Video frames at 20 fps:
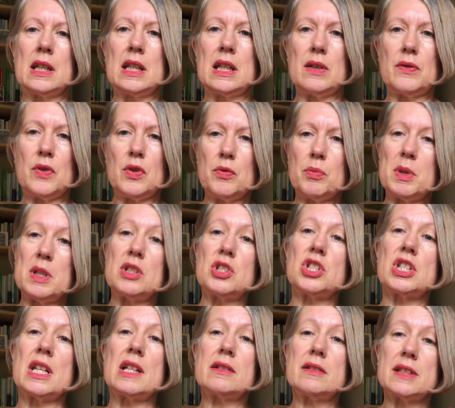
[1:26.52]
If you've been
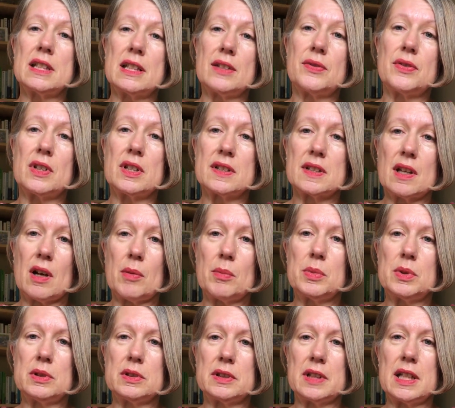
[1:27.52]
shielding, for
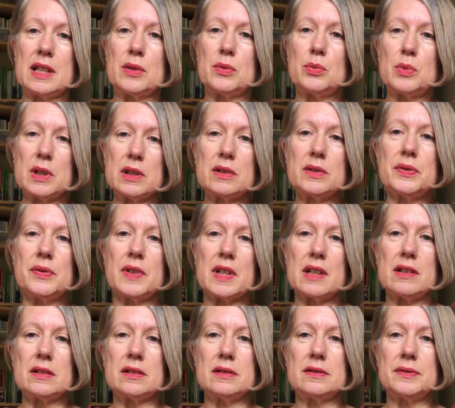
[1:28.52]
example, it will
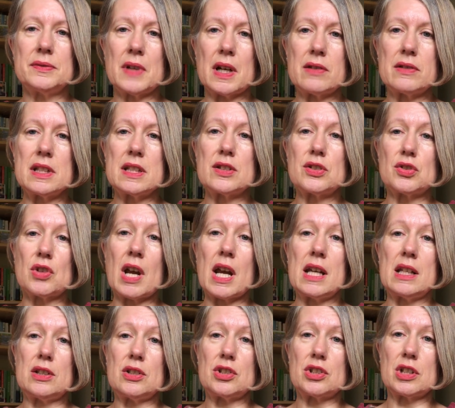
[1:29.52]
feel very
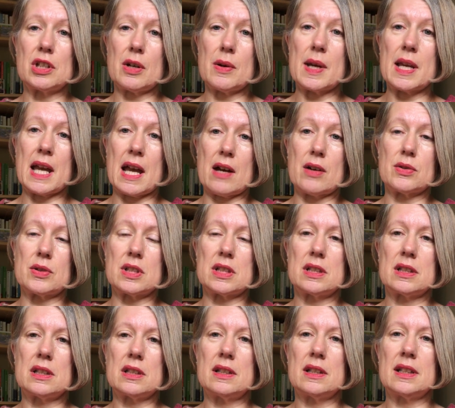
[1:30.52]
strange going out,
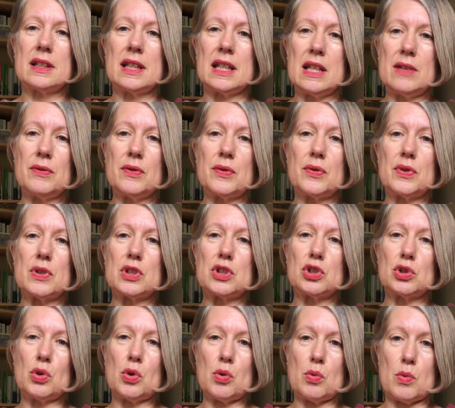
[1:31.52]
even for a
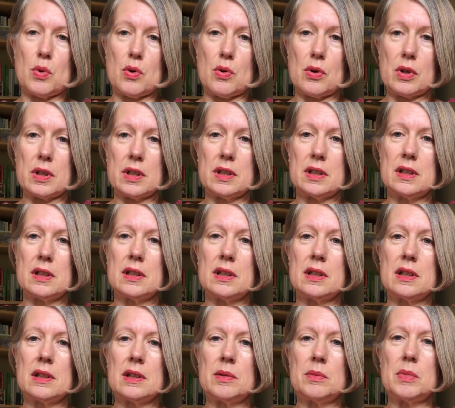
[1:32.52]
short walk.
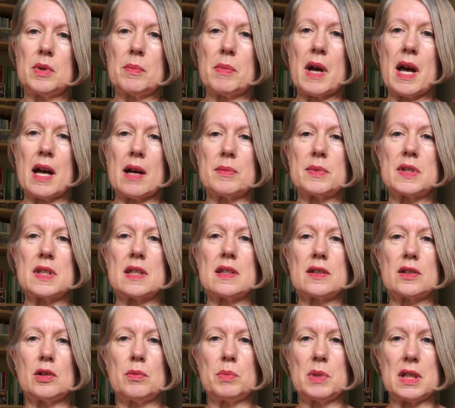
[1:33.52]
But perhaps
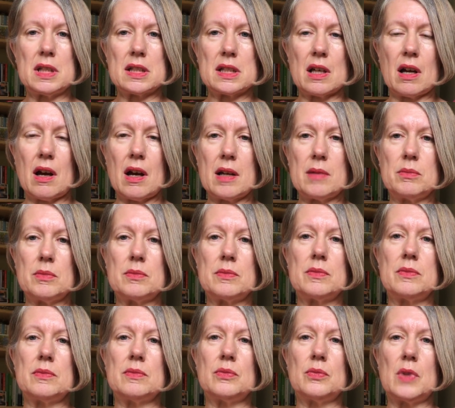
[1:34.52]
this could be a time
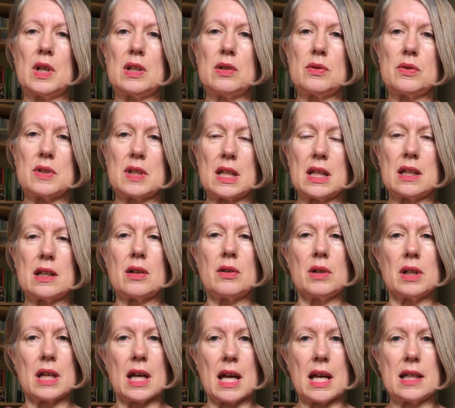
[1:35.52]
where you think,
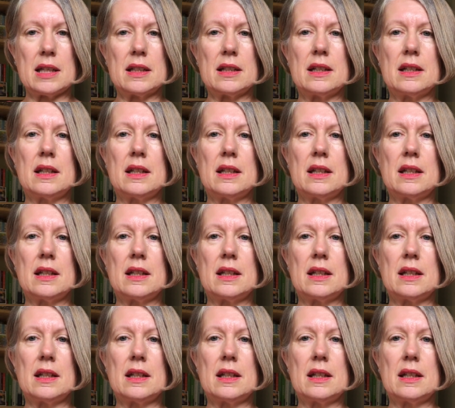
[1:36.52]
okay,